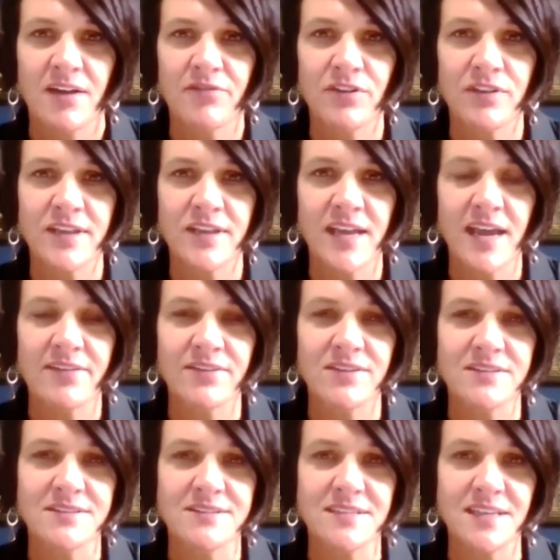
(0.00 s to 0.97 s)
I really
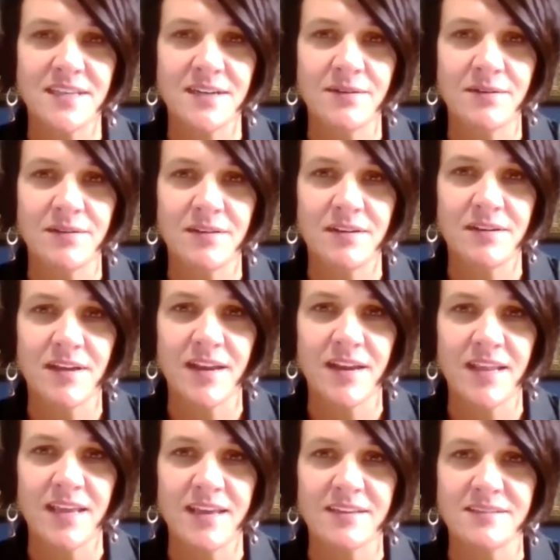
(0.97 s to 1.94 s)
haven't seen
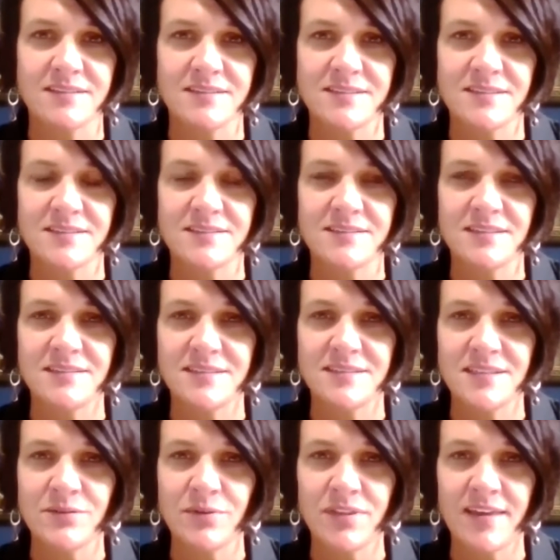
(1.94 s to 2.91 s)
any
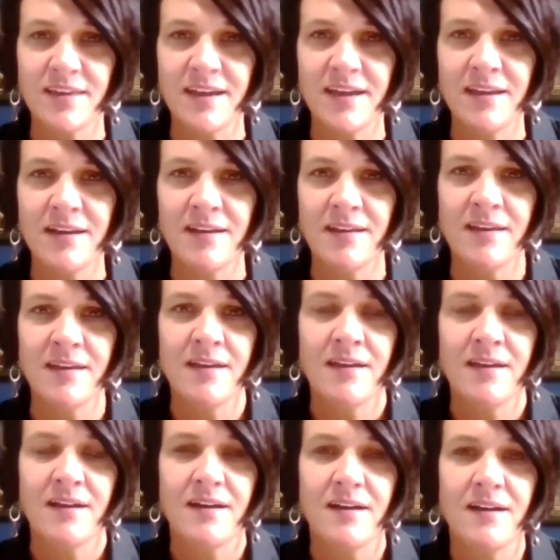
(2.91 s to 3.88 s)
consistency with that.
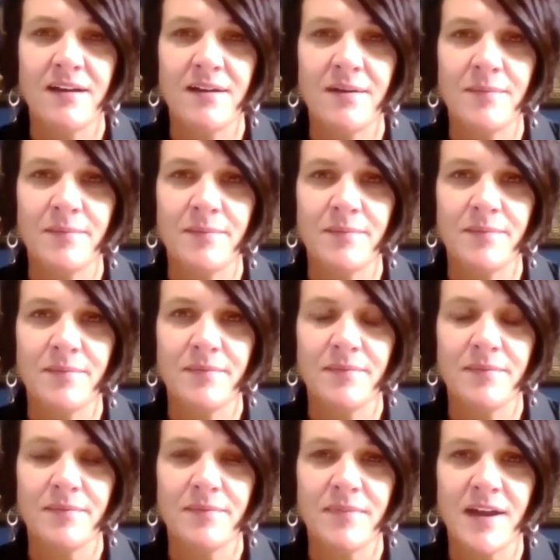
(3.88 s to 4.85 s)

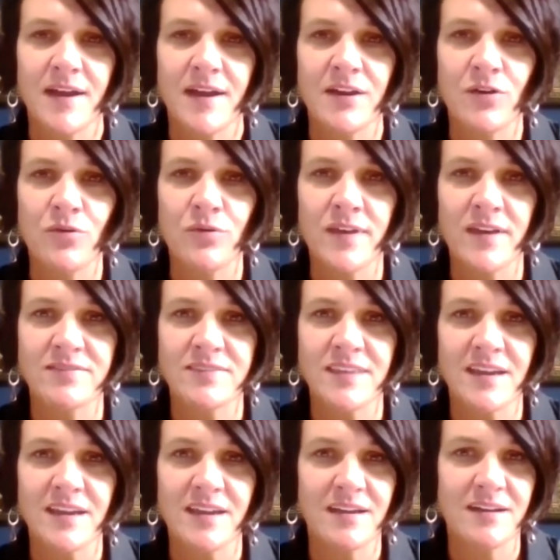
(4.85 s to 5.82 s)
I know that
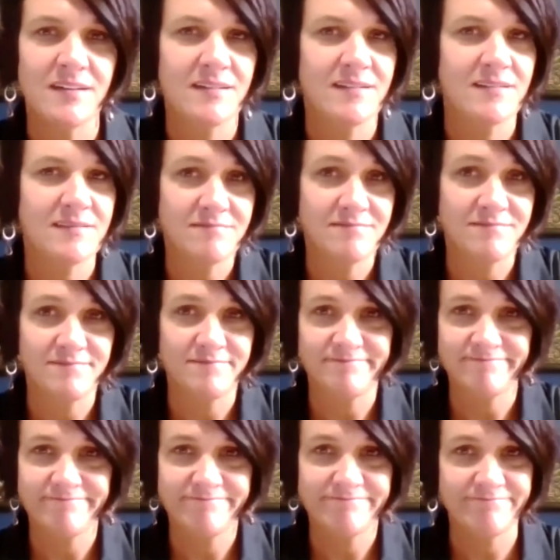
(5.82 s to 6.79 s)
they
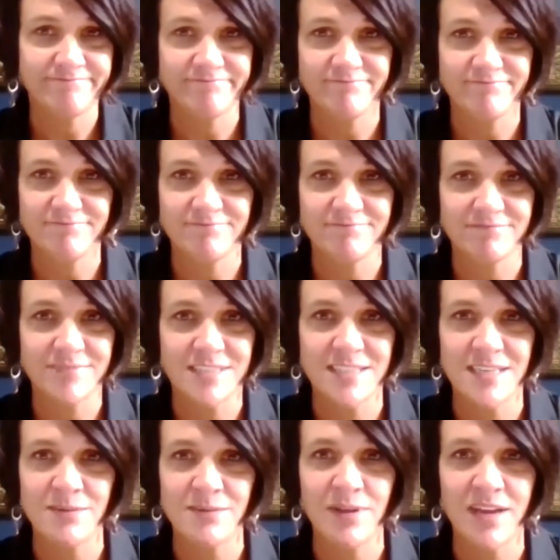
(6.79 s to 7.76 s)

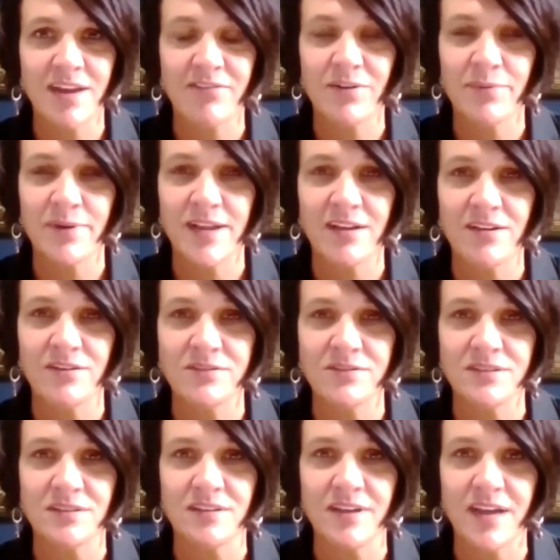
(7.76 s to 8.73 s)
seem like everybody else
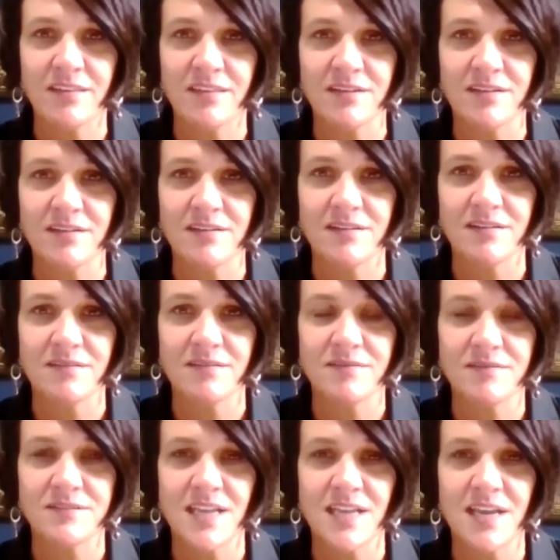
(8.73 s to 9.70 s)
to like the
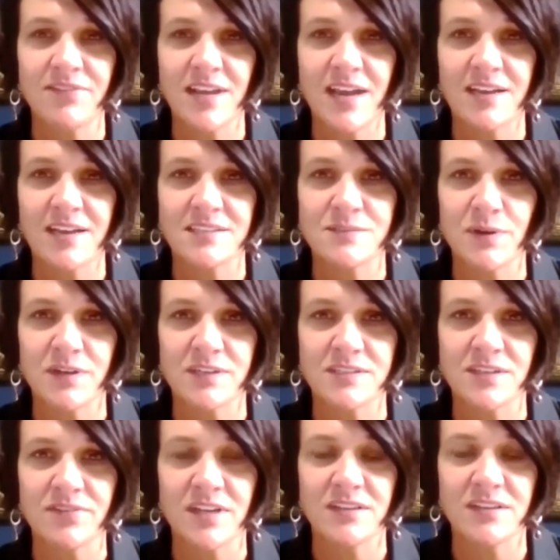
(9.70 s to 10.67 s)
safety aspect
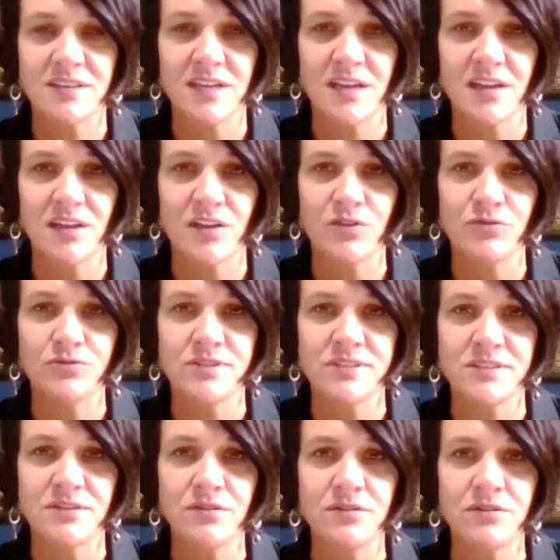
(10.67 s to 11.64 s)
of it. You
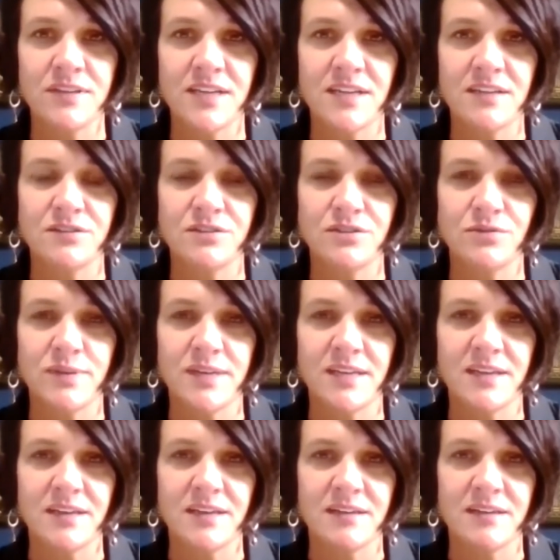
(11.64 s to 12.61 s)
still need to
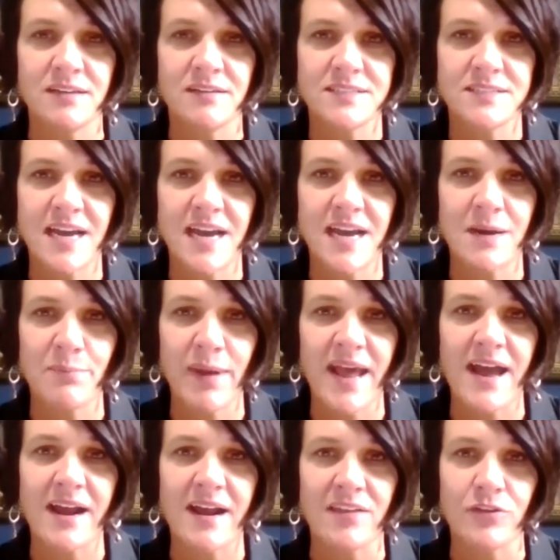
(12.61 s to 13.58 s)
be tied
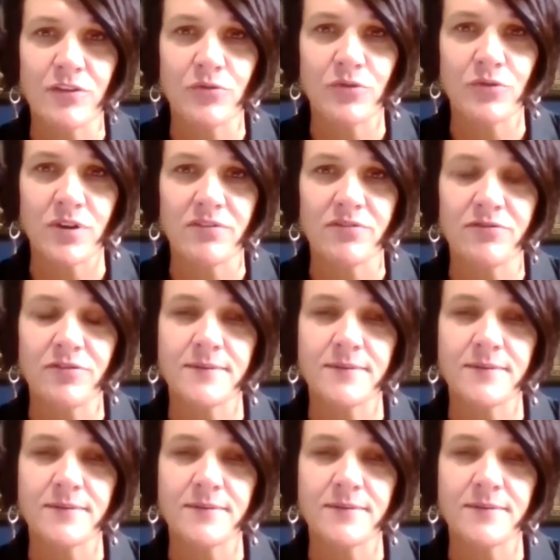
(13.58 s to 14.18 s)
back on the roof.